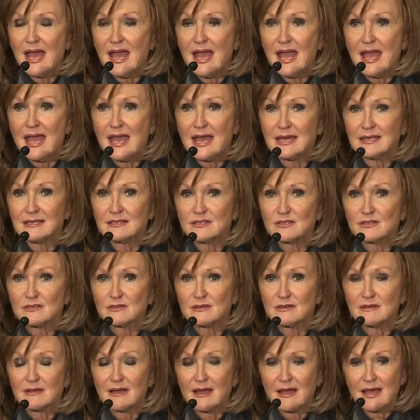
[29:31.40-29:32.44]
And
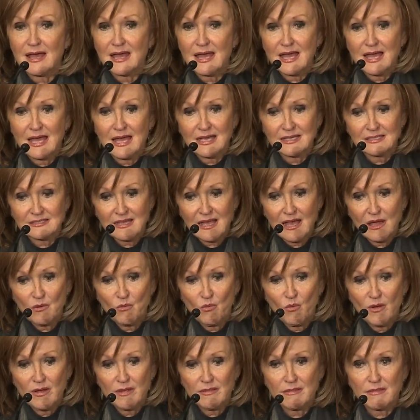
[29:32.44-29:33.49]
as I
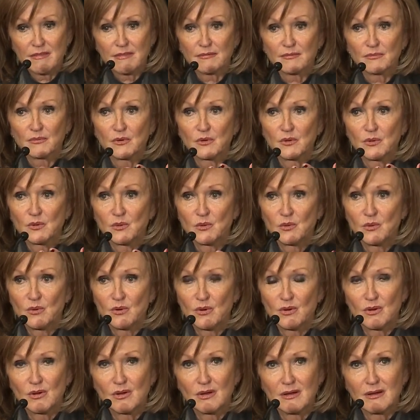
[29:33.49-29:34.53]
went through
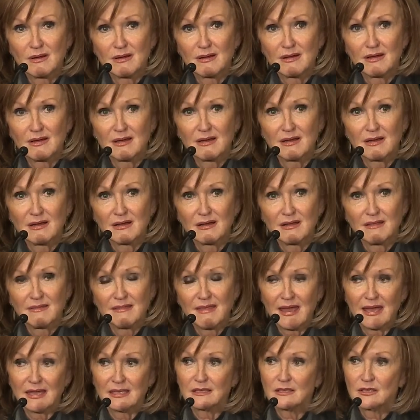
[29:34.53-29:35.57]

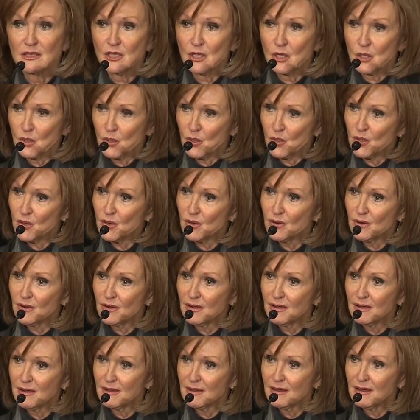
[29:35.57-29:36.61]
that year,
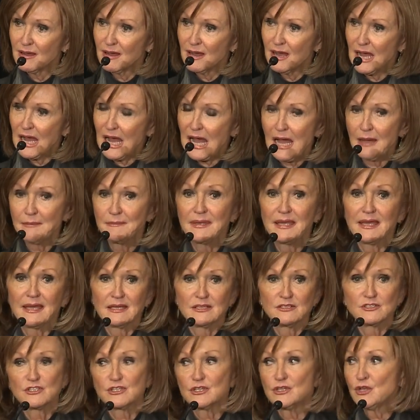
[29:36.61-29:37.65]
I
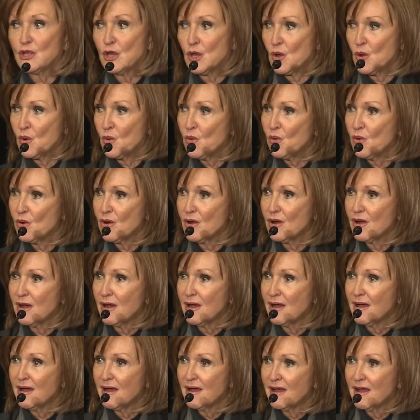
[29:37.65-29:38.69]
began to know
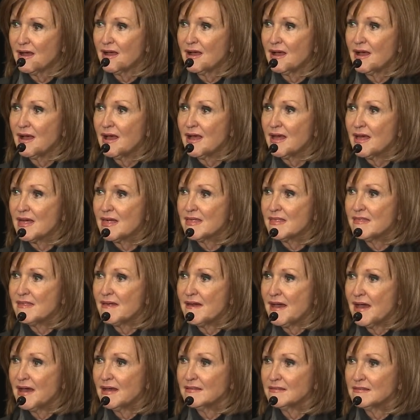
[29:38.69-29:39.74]

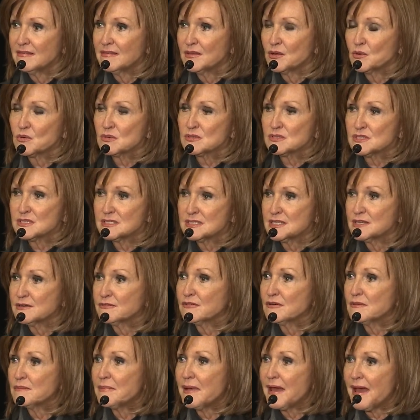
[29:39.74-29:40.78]
that there was a
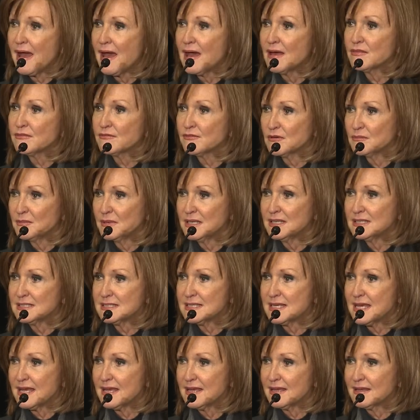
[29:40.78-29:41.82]
different path for me to
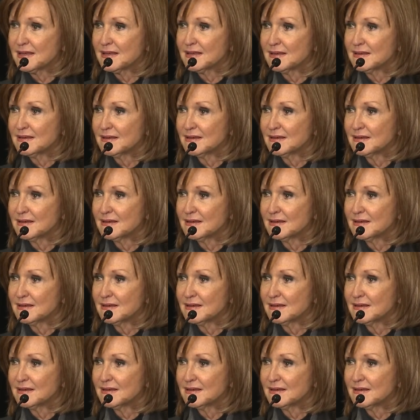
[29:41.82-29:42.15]
take.